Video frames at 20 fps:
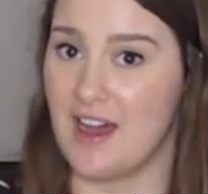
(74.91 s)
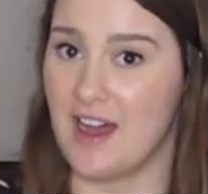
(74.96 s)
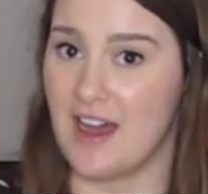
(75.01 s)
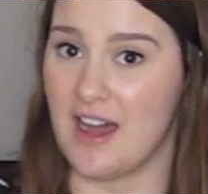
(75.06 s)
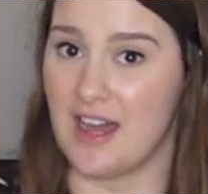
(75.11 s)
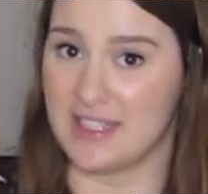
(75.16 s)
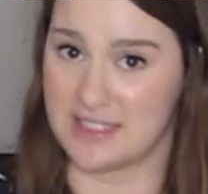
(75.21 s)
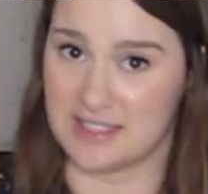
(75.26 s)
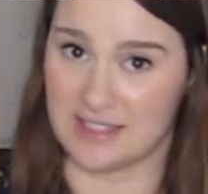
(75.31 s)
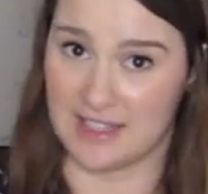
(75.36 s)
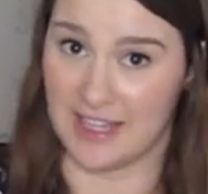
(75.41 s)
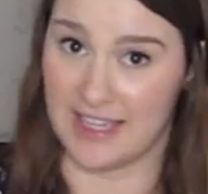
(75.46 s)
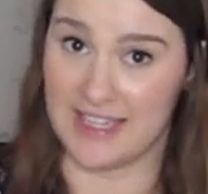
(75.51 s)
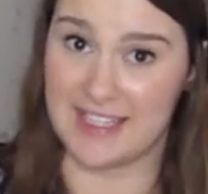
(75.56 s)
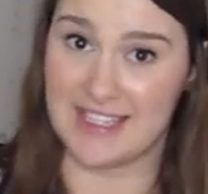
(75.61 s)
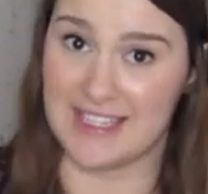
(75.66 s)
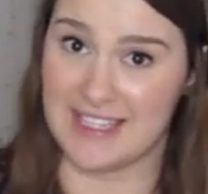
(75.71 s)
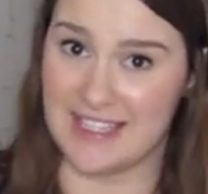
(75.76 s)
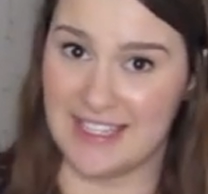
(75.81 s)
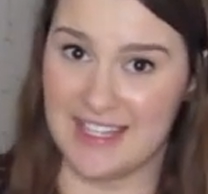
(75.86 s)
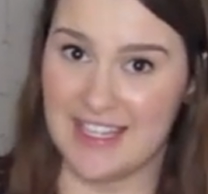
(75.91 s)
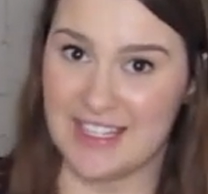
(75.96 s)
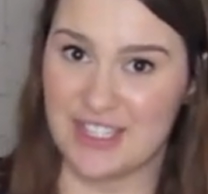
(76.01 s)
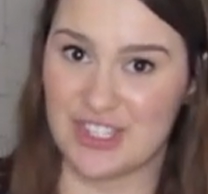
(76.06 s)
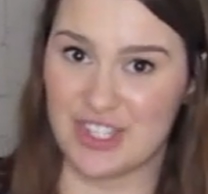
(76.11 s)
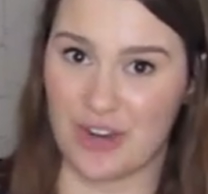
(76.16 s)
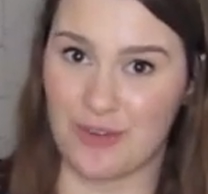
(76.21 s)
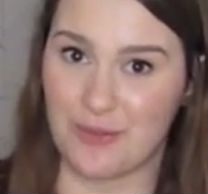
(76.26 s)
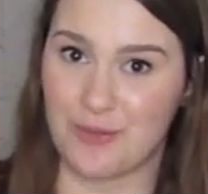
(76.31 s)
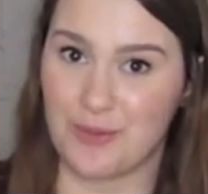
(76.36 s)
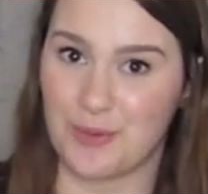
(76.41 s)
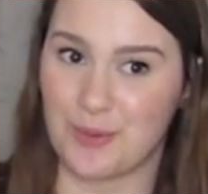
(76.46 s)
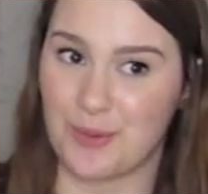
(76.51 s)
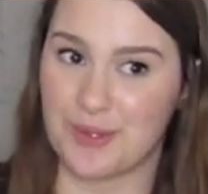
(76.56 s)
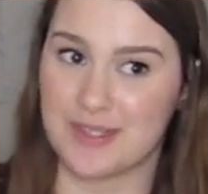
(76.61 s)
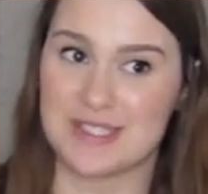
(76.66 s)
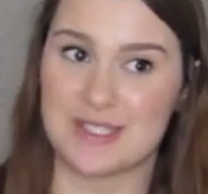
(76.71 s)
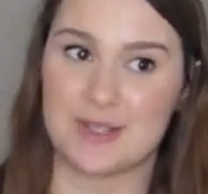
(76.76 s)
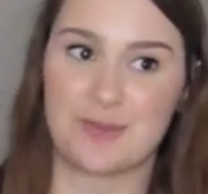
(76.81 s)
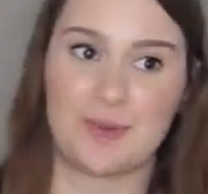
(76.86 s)
I like eating junk food
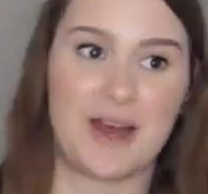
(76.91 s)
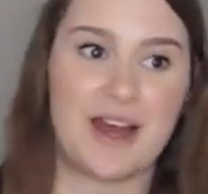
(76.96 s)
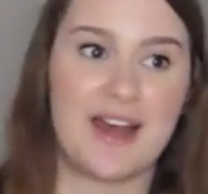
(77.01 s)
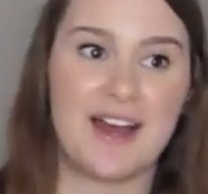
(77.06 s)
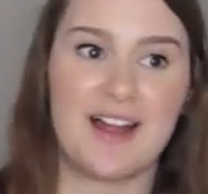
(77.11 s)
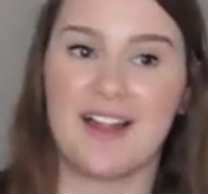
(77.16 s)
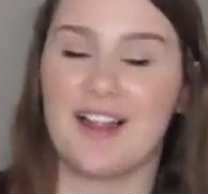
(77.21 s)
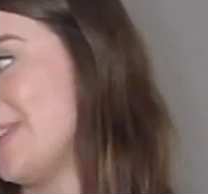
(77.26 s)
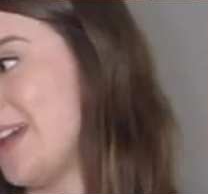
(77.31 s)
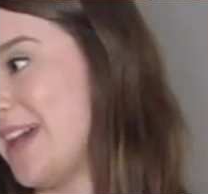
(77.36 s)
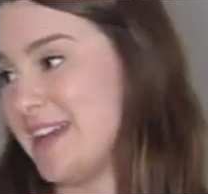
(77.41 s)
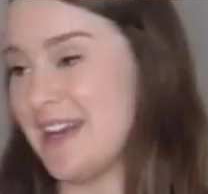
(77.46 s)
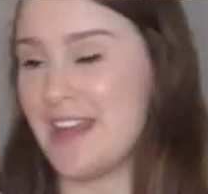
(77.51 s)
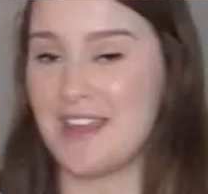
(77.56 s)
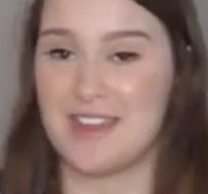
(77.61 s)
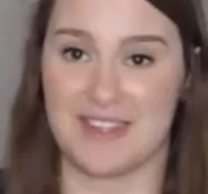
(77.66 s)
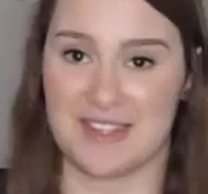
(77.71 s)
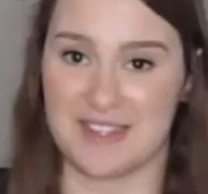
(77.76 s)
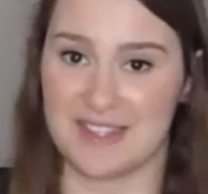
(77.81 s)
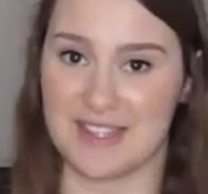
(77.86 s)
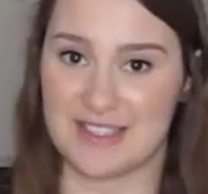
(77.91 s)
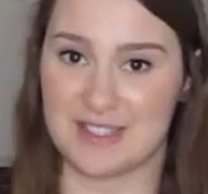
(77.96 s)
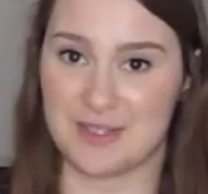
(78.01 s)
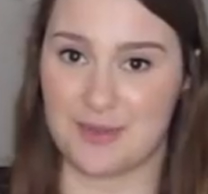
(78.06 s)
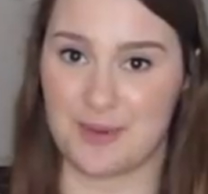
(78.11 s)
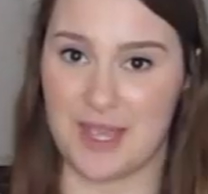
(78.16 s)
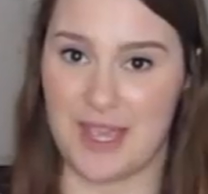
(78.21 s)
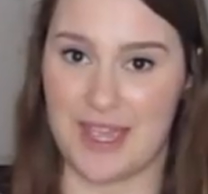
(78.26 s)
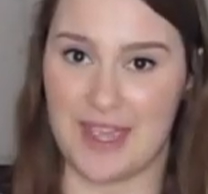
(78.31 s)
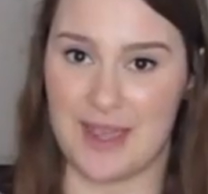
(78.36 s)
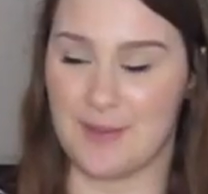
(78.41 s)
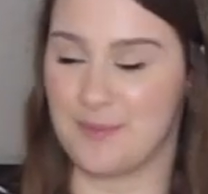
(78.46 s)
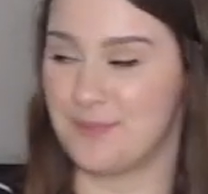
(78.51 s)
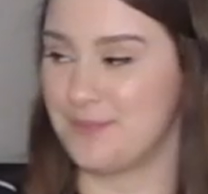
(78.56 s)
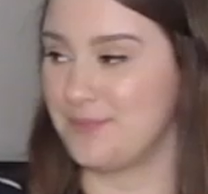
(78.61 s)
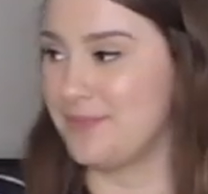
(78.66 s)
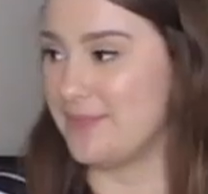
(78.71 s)
once in a while, and I think that's okay.